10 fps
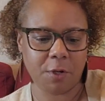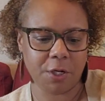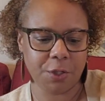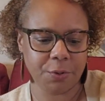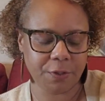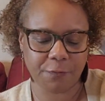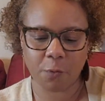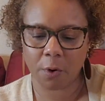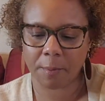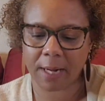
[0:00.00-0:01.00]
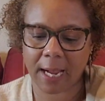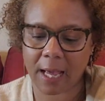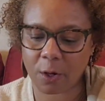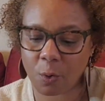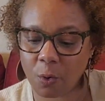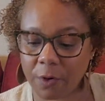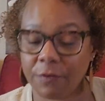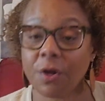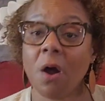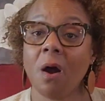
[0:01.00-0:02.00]
going to use it for, but I got a 1/4 of
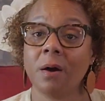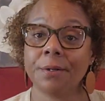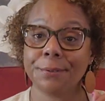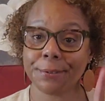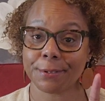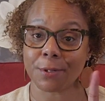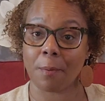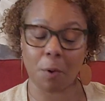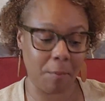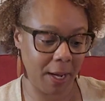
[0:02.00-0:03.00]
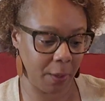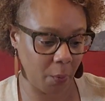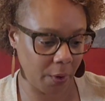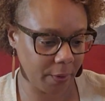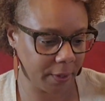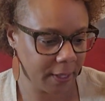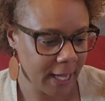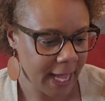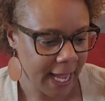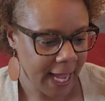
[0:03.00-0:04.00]
a yard, so I'm going to make it work.
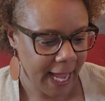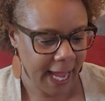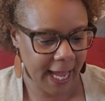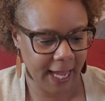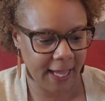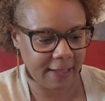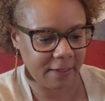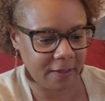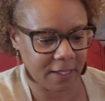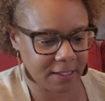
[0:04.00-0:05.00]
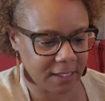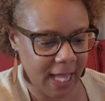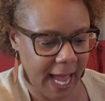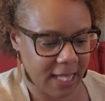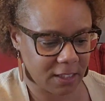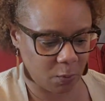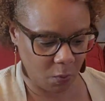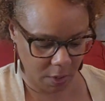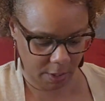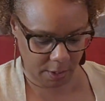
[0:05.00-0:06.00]
And then this last
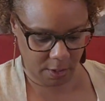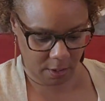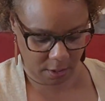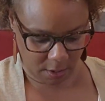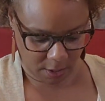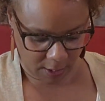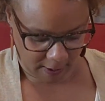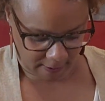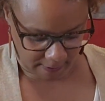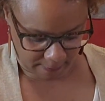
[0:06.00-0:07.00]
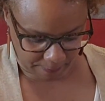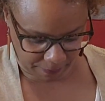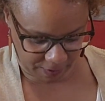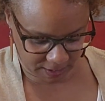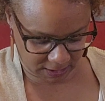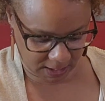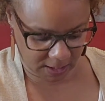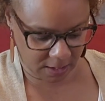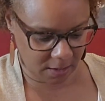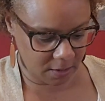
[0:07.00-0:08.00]
one, this
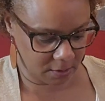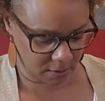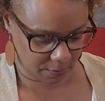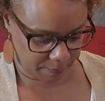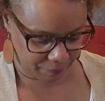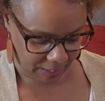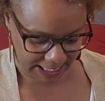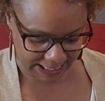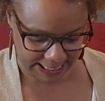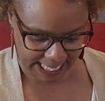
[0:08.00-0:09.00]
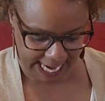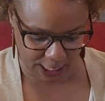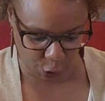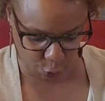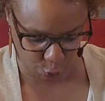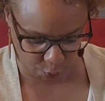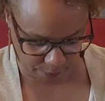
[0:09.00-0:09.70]
is Danu